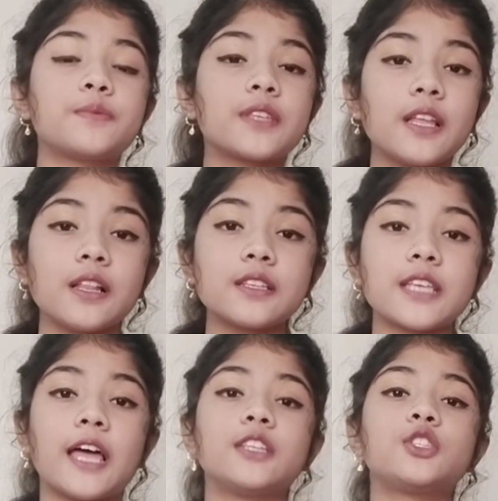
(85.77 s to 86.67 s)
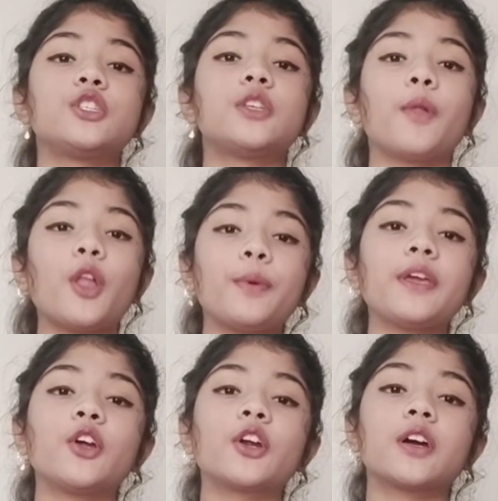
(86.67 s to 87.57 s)
skills and to
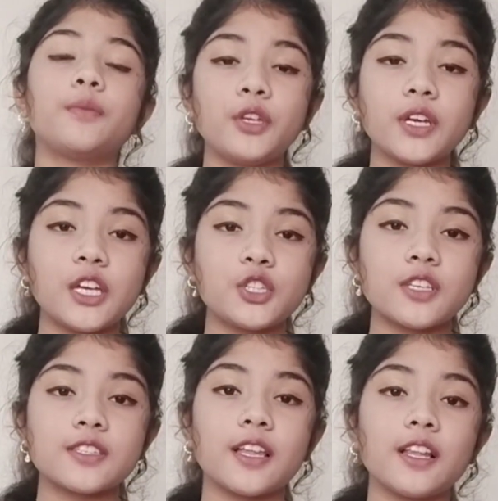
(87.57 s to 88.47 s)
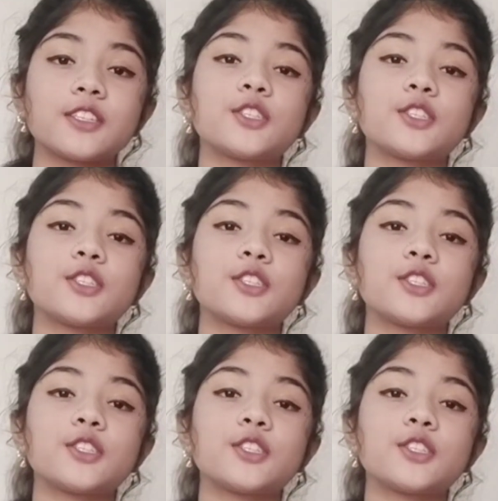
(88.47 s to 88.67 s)
developing your communication skills,